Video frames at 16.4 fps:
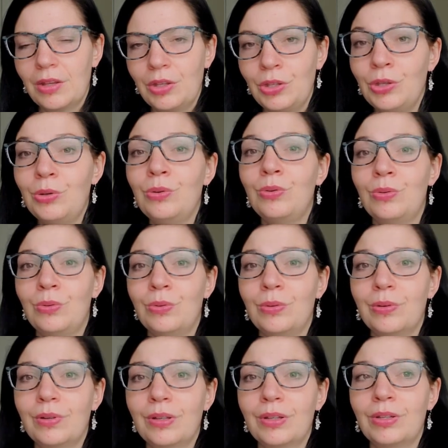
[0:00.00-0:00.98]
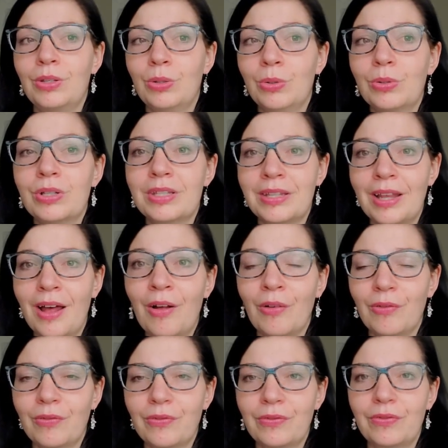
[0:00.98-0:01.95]
you,
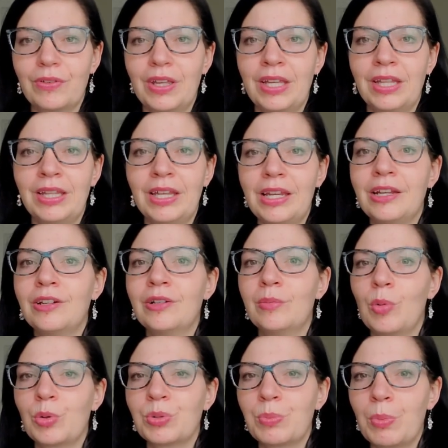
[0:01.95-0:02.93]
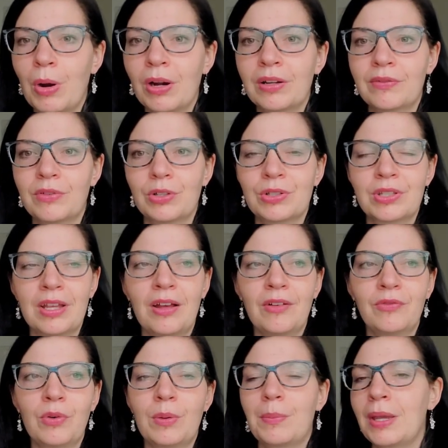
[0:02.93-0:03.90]
yourself, in the innermost part of
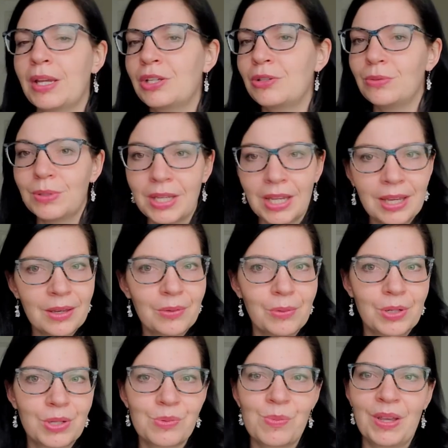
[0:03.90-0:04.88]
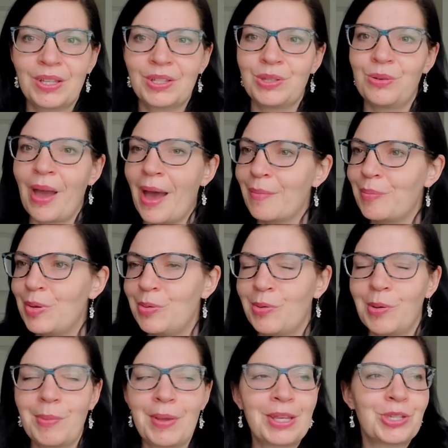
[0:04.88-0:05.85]
yourself, what makes you tick, what makes you happy,
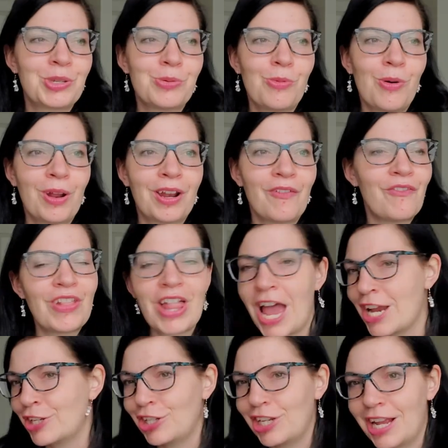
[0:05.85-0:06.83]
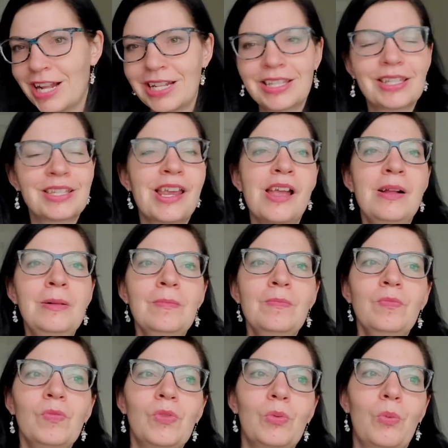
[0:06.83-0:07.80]
what makes you want to flash dance,
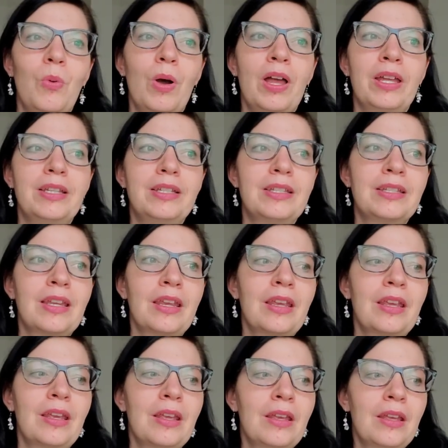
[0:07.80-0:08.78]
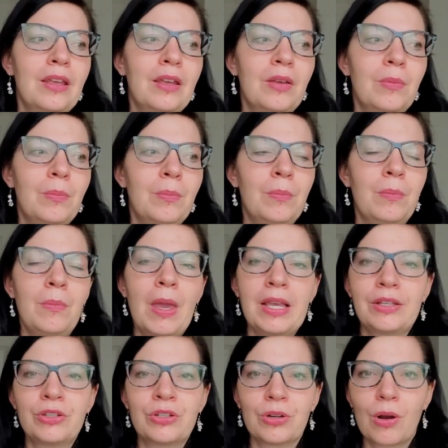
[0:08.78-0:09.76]
what
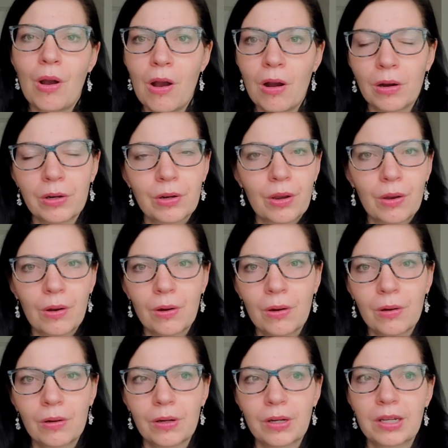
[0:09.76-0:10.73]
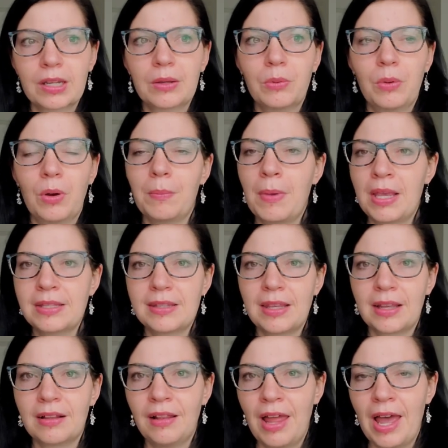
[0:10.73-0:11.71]
makes your heart hurt, what makes
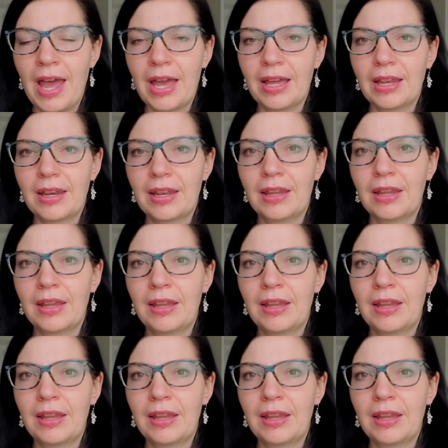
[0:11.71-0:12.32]
it glad,